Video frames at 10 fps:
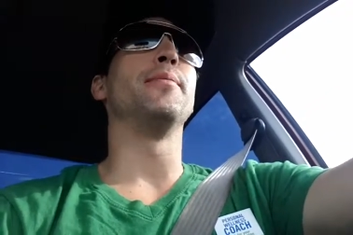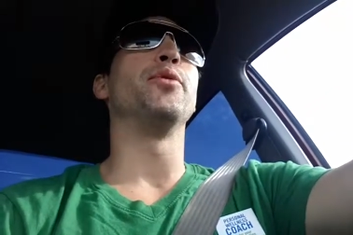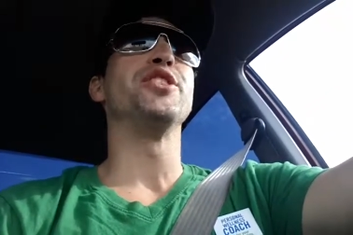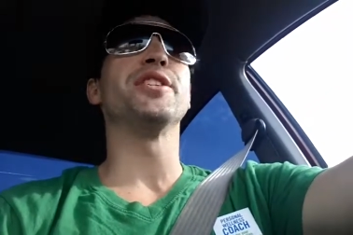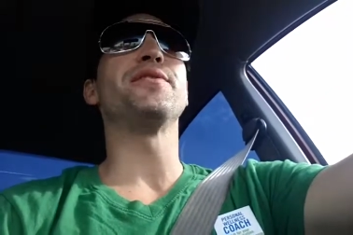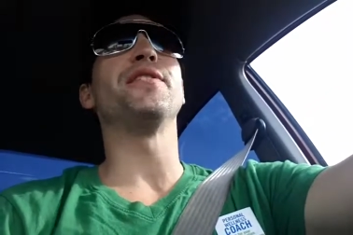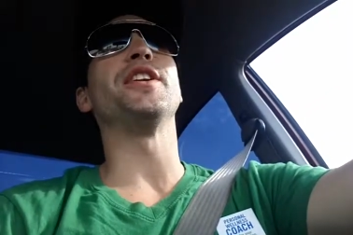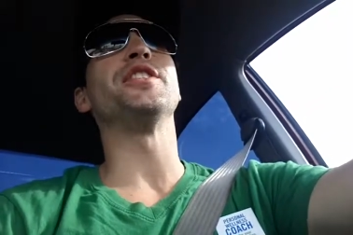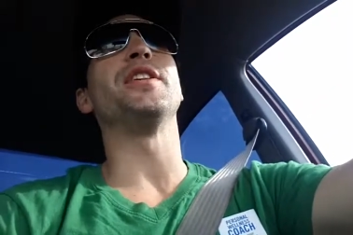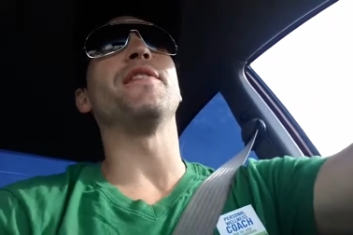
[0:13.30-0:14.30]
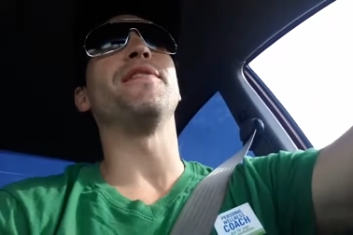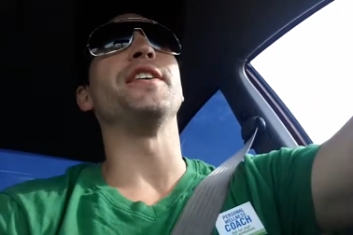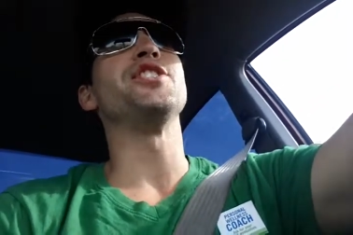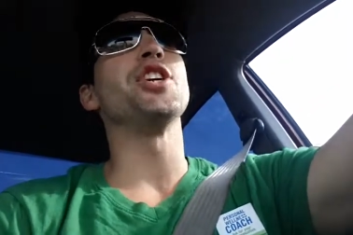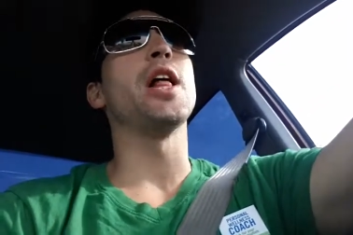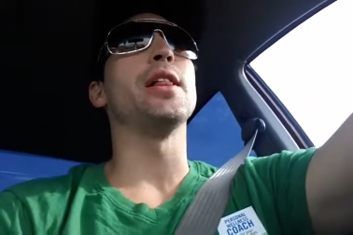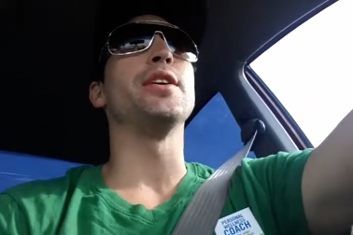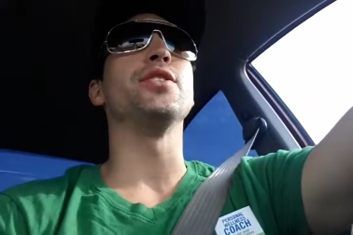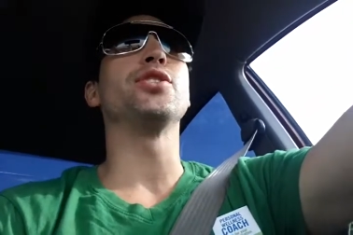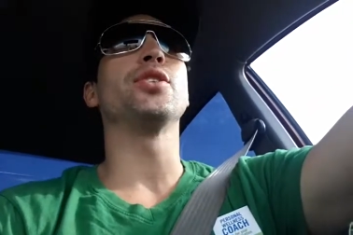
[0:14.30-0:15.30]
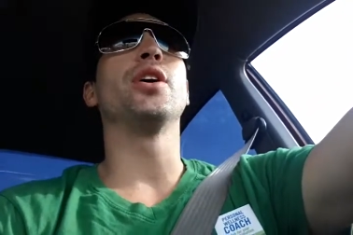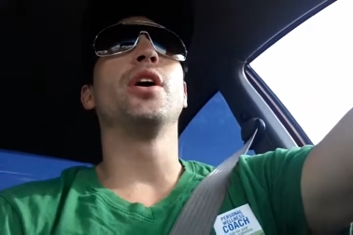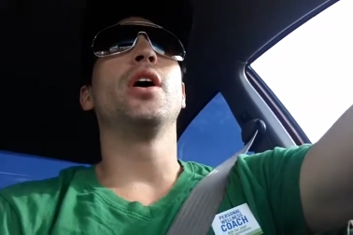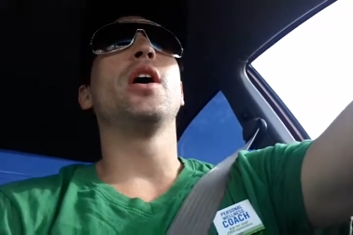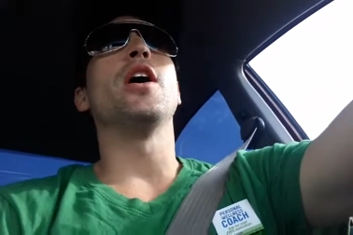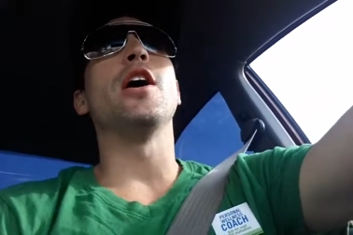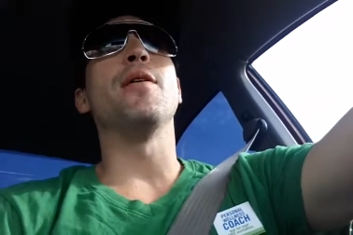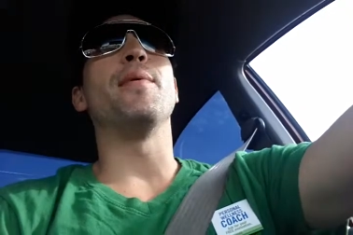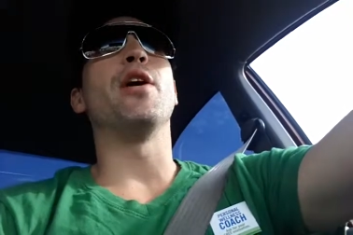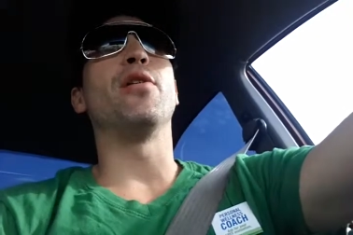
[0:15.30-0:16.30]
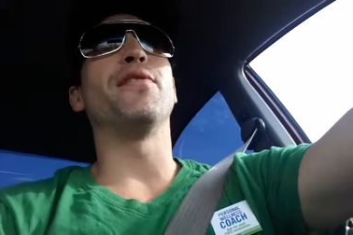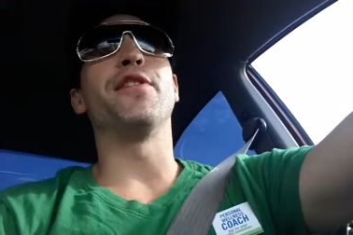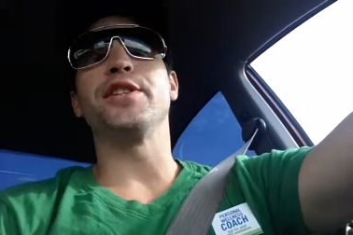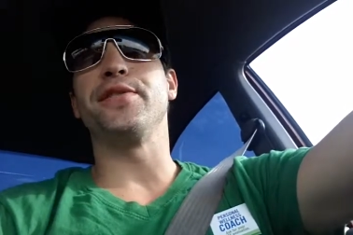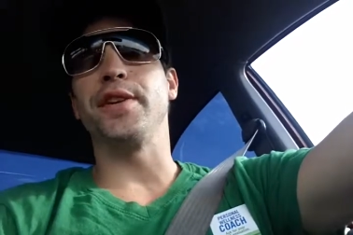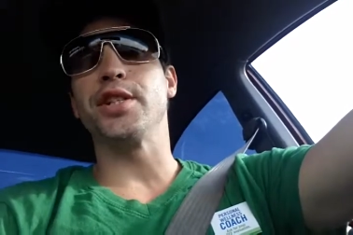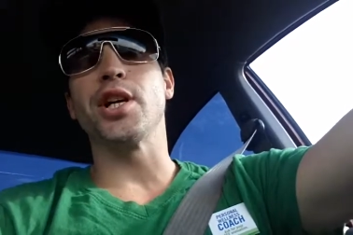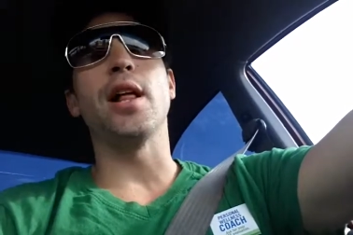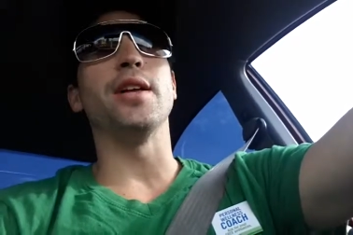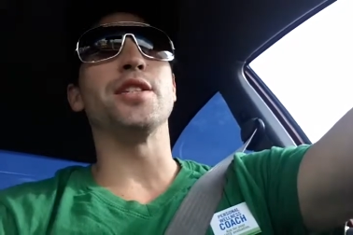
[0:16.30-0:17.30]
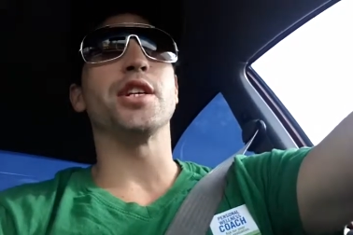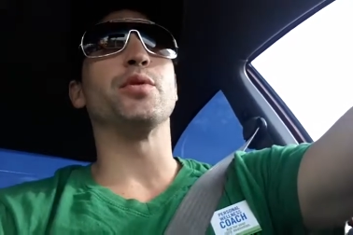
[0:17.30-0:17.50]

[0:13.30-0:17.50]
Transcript: We just finished the fit challenge, our first fit challenge.